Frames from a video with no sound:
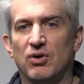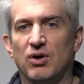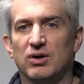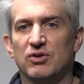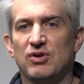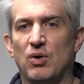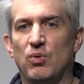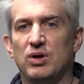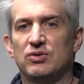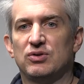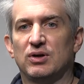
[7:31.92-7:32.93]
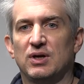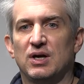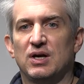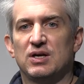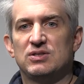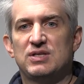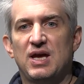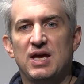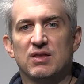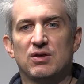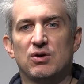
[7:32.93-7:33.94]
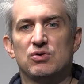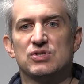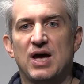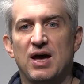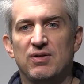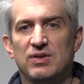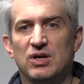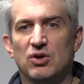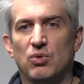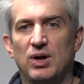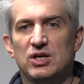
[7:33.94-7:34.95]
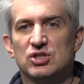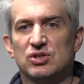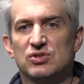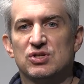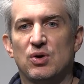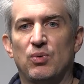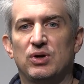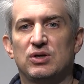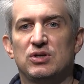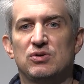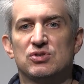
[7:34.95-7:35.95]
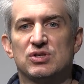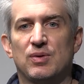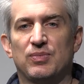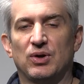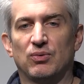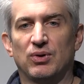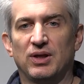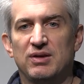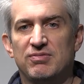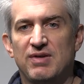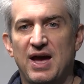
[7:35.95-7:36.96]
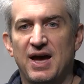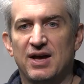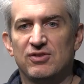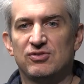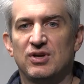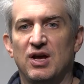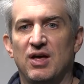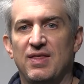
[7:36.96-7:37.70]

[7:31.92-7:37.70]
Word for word: card because I wanted to take those out of the equation. So I wanted to use something really fast.